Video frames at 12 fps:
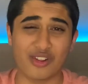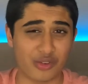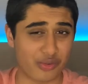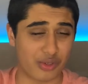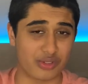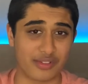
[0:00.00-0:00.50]
the
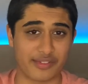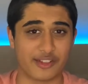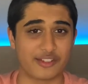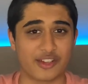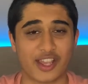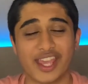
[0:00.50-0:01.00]
roles of those,
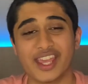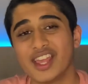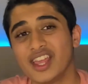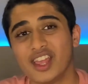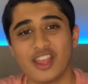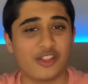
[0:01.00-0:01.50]
okay?
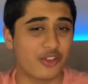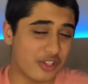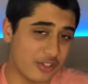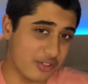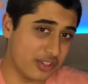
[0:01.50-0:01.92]
You can use